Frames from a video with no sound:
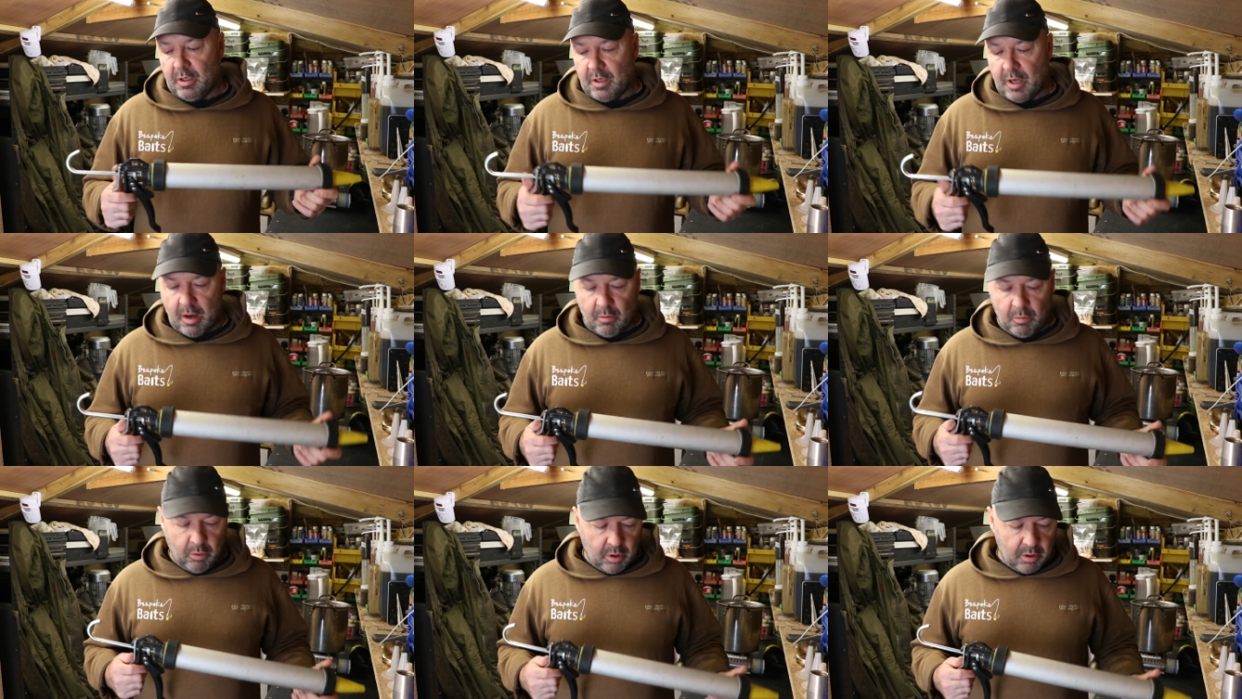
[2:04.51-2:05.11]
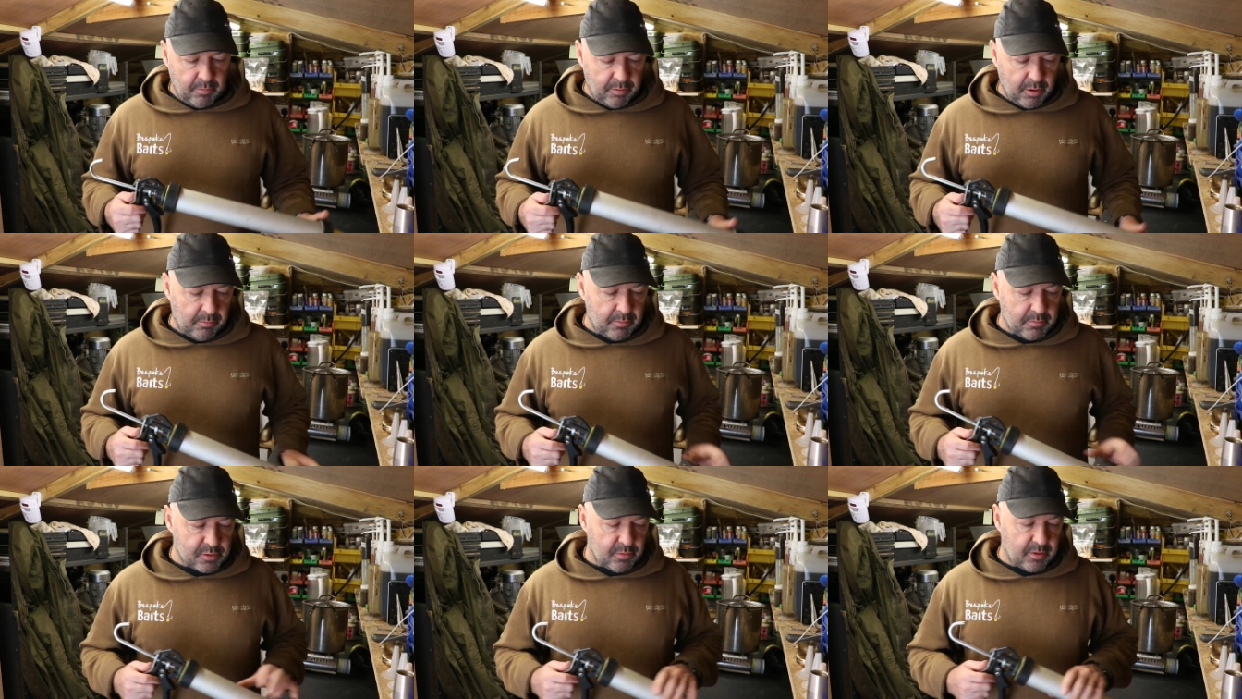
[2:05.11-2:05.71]
Now one of the
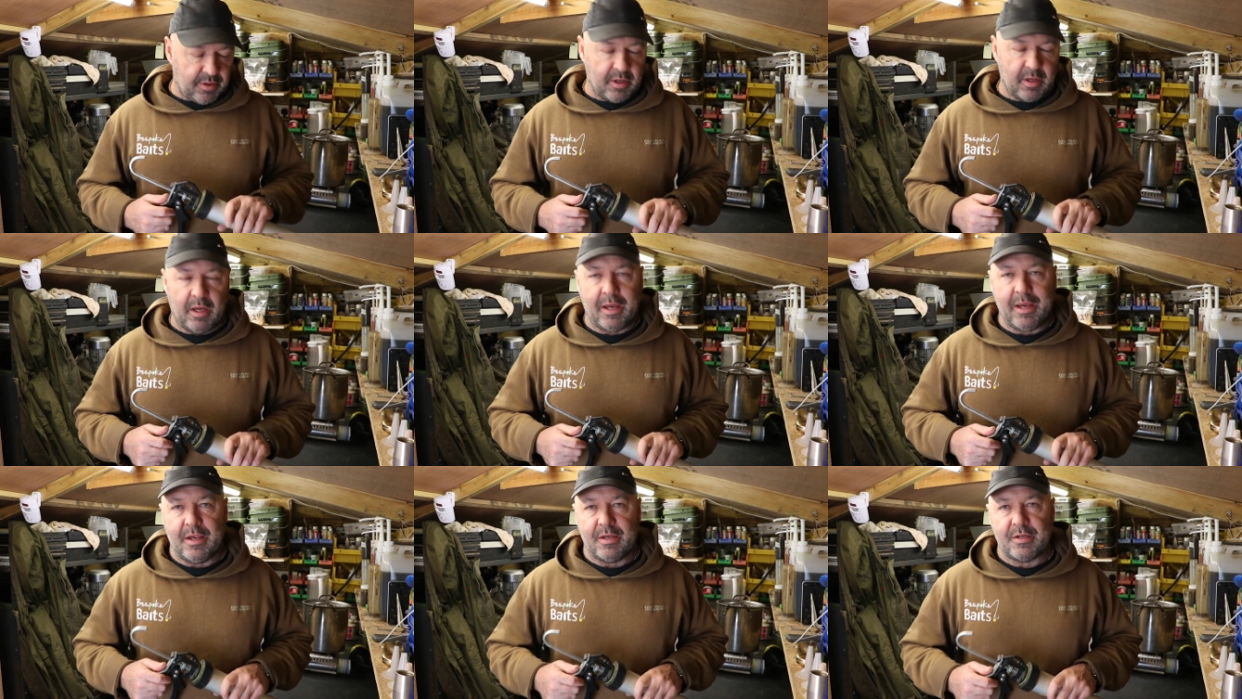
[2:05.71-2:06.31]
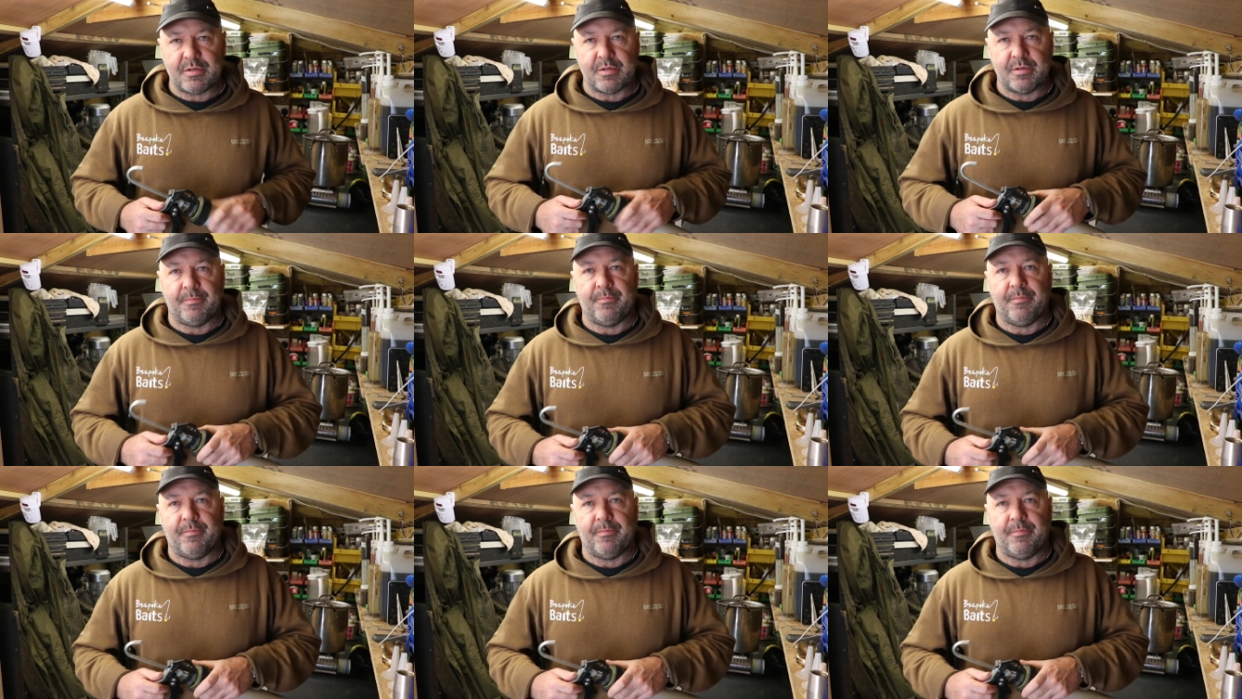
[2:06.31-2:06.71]
problems with it is,